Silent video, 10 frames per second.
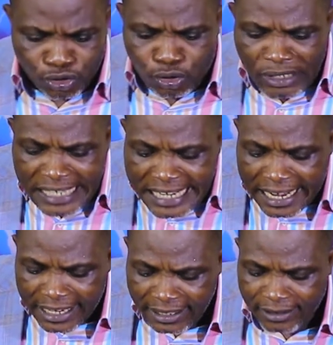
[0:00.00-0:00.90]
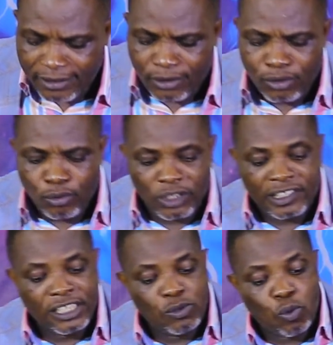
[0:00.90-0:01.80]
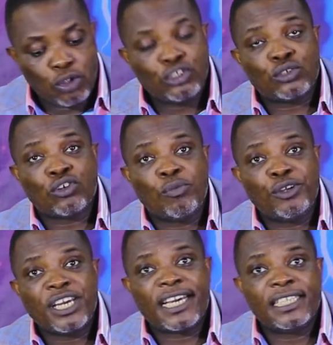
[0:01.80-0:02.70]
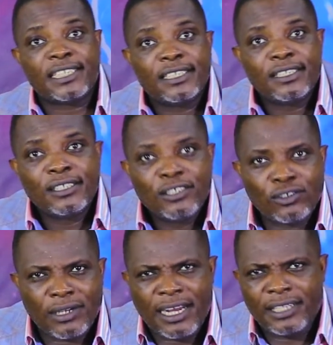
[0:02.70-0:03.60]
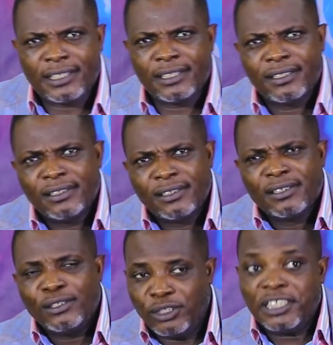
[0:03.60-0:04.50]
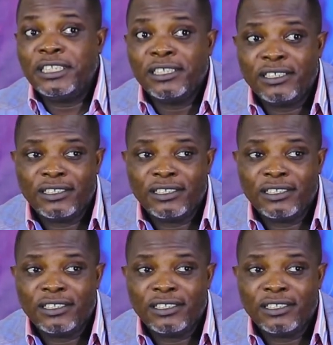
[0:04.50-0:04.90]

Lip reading: to hear what he wants to communicate to us. You see,